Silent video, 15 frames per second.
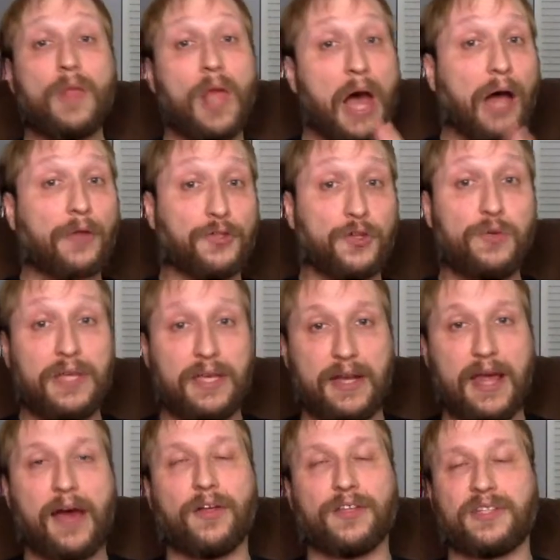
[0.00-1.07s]
I'll do the
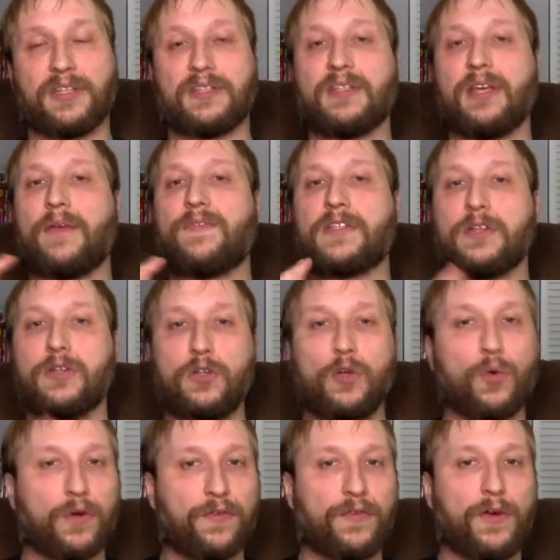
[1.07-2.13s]
analysis. If it's a
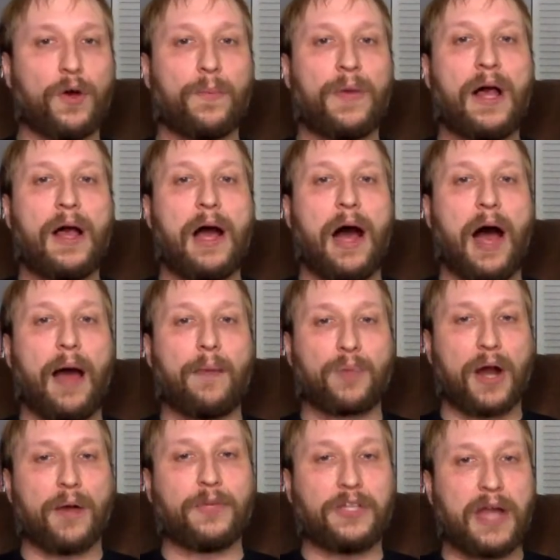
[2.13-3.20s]
newer film, I'm
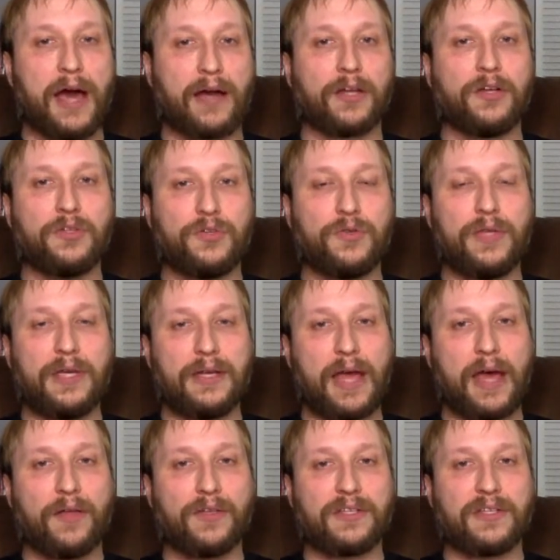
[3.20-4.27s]
probably not going to do the
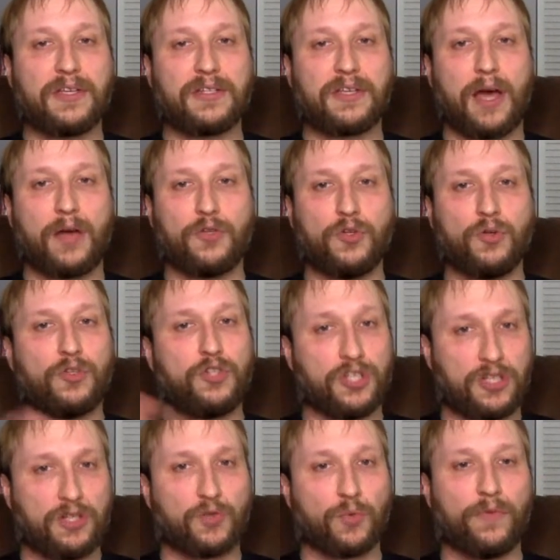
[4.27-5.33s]
analysis. I'll do
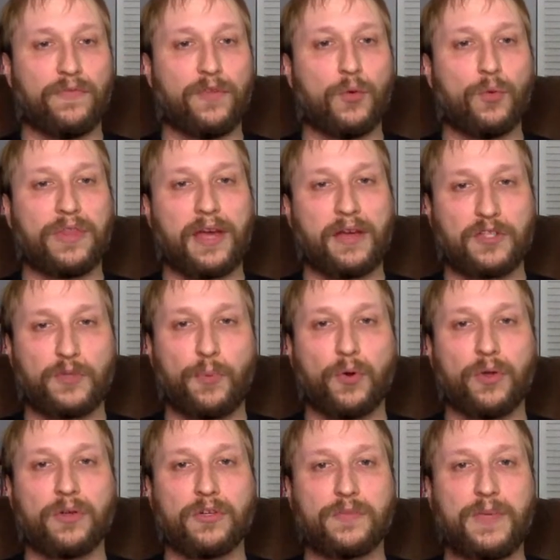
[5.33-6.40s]
just as review without
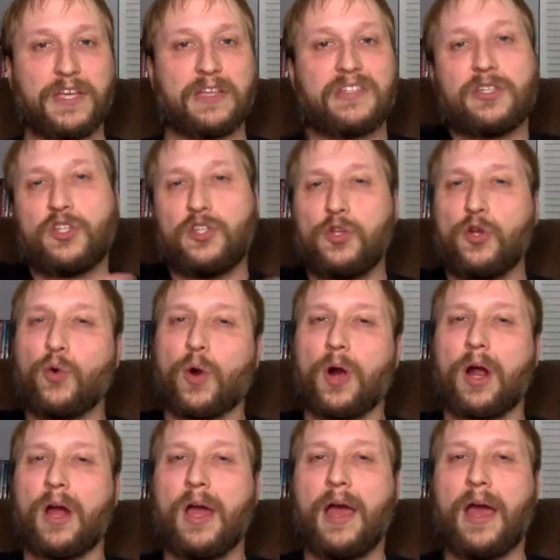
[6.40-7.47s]
spoilers because it's
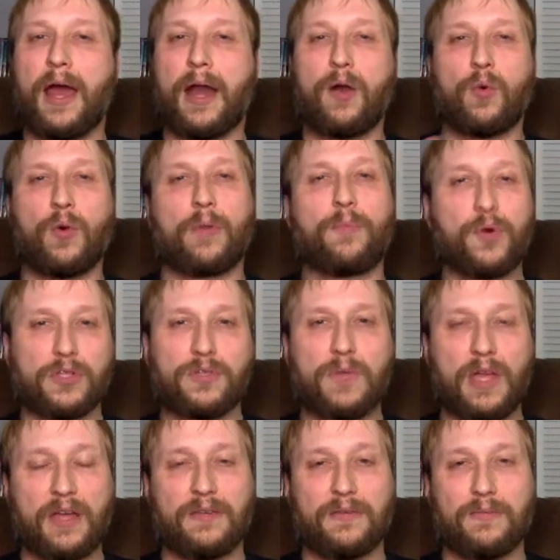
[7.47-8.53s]
newer and I don't want to put
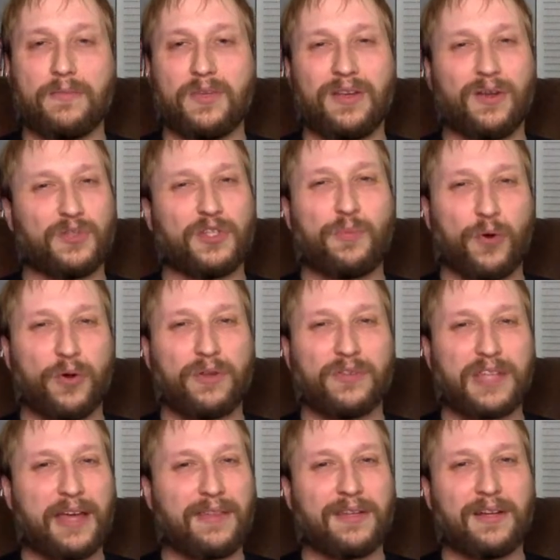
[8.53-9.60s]
uh, you know
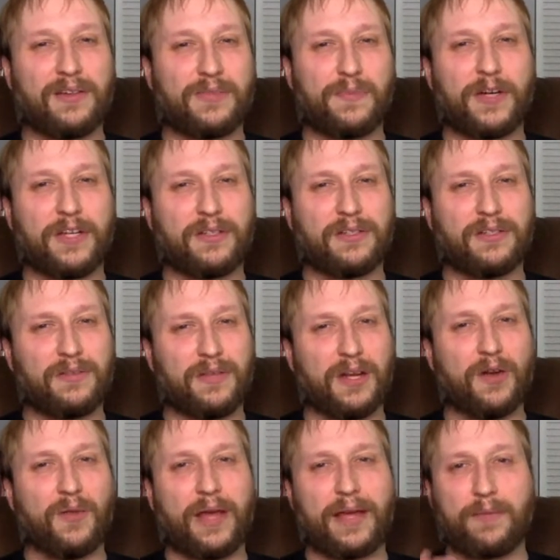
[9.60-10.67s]
spoilers out there as much, you
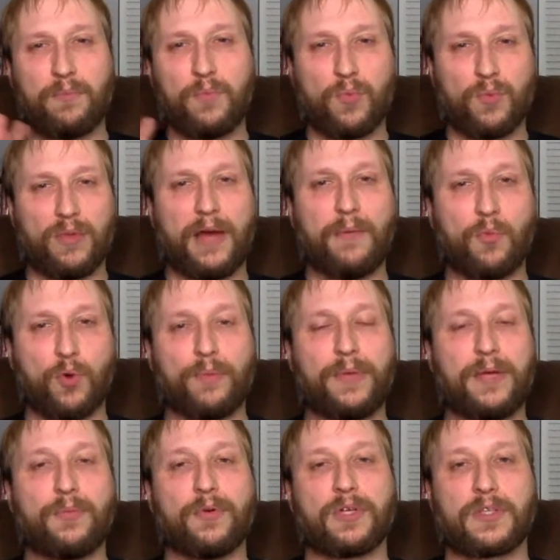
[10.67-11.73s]
know, like m- let more
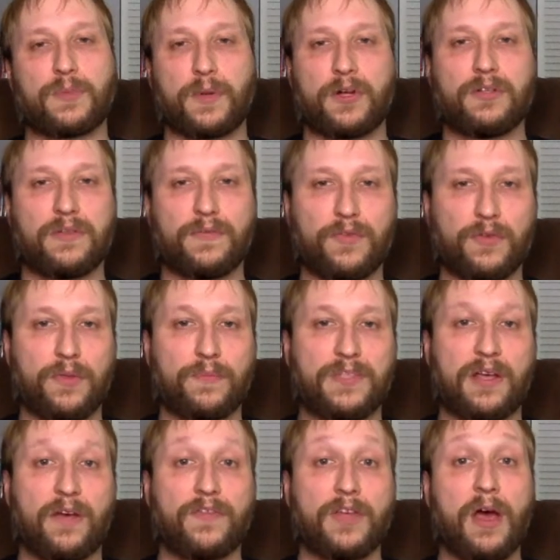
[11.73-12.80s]
people experience it for
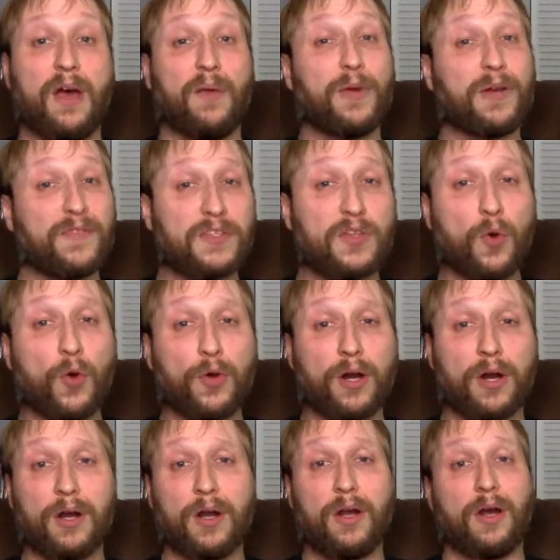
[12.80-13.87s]
themselves. But if it's
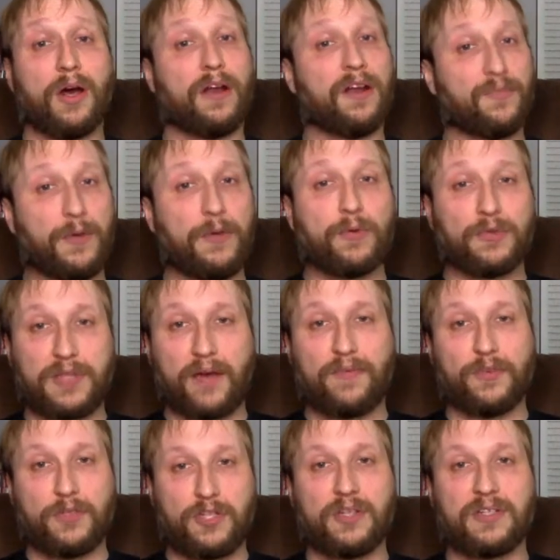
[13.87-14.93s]
older, enough people
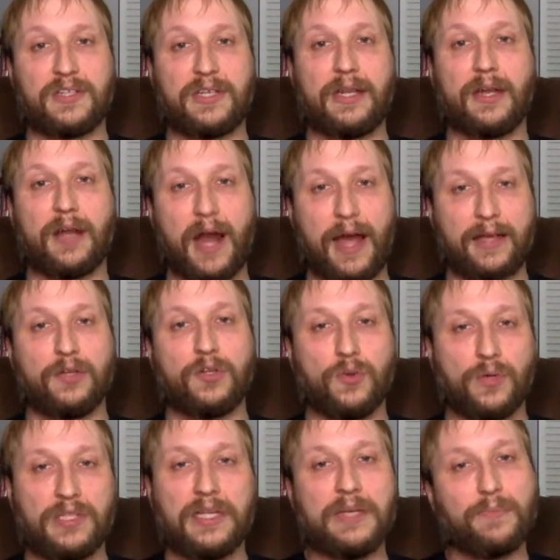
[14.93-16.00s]
definitely should have seen it. I can do
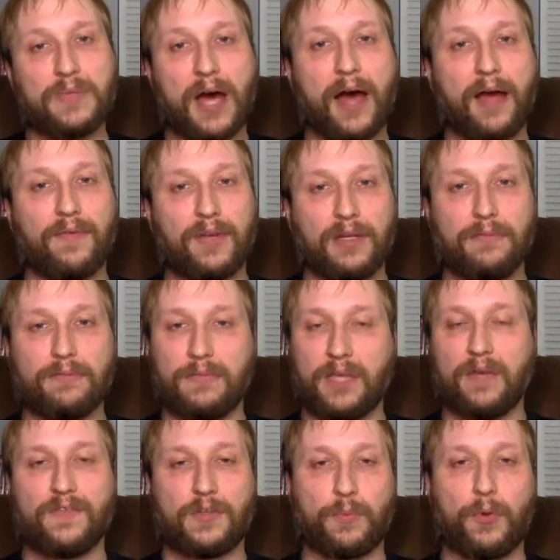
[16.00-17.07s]
a deep dive and
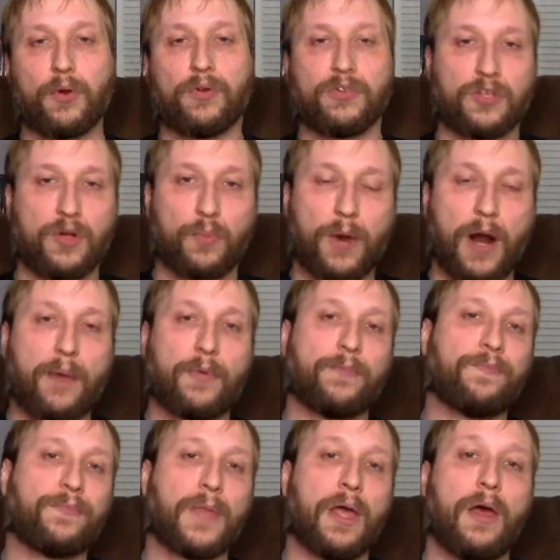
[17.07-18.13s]
give spoilers no problem.
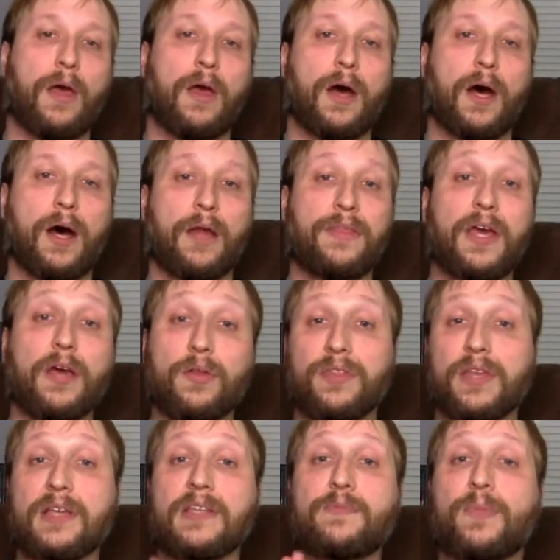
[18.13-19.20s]
Uh, the other
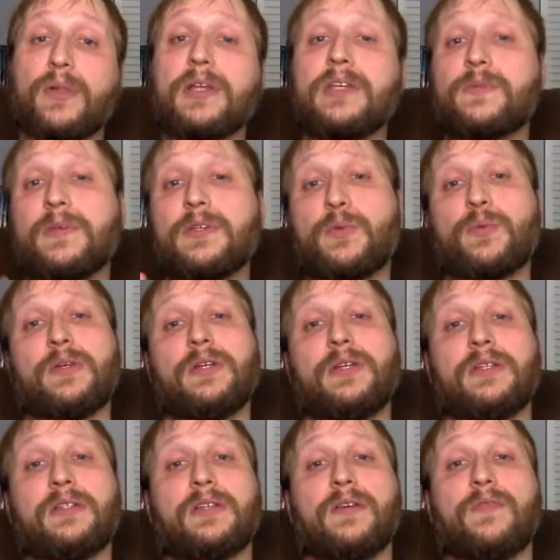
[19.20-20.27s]
thing is please please
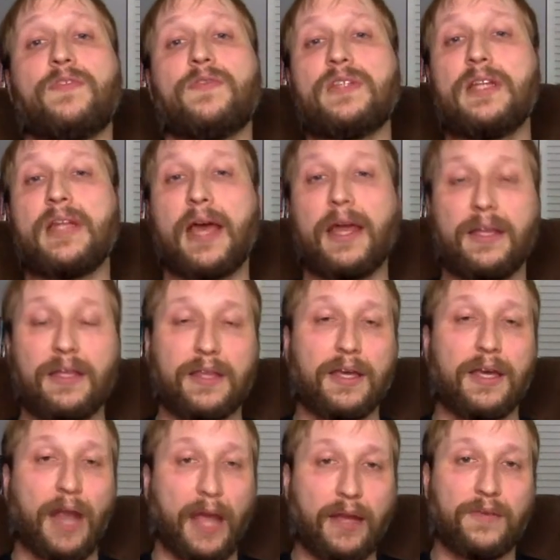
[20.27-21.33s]
please if you've seen anything
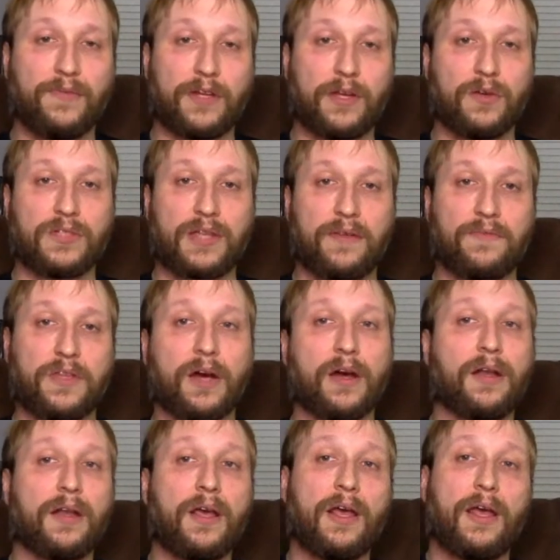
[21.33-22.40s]
in any videos I've
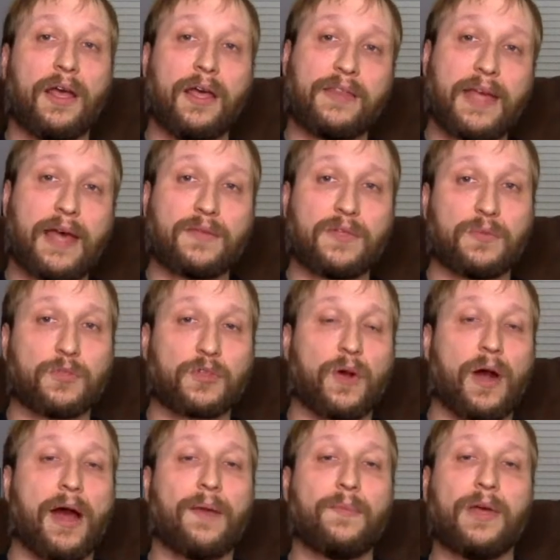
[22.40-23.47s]
done, hit that
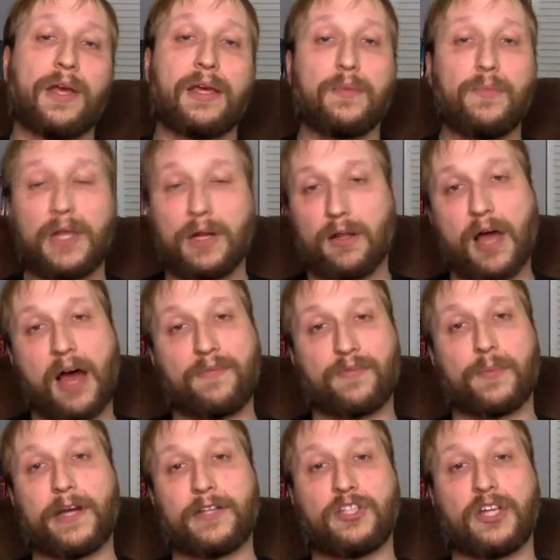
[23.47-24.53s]
subscribe. It can mean a lot for
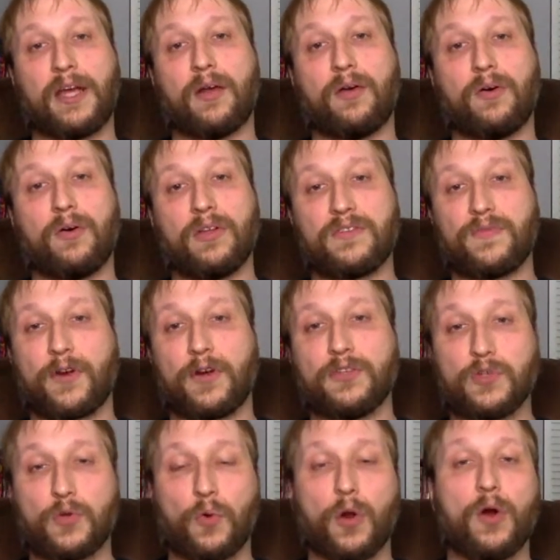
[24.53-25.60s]
my channel as far as
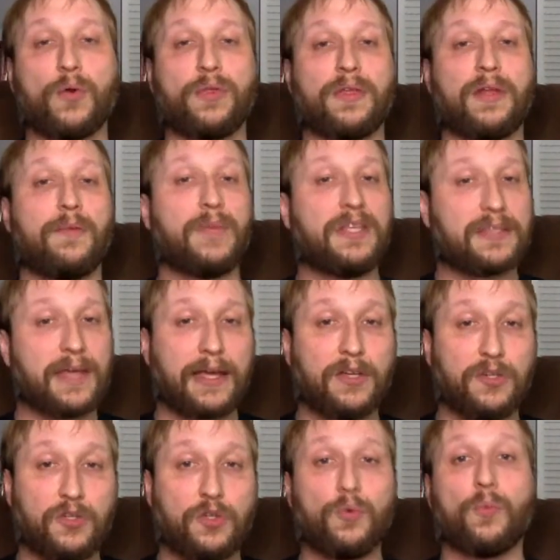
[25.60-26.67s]
growth and it means I
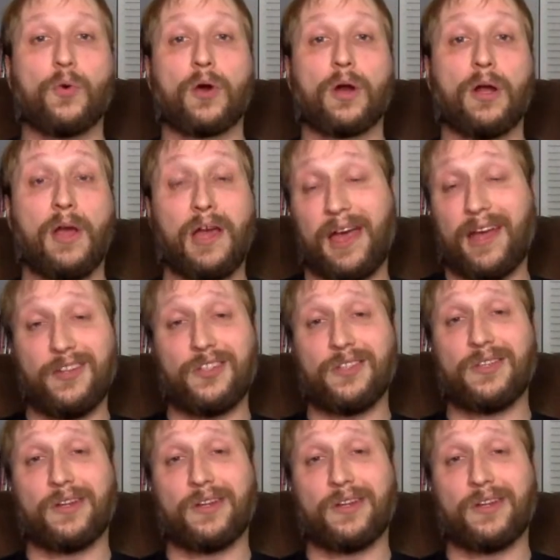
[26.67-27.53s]
can do more and it just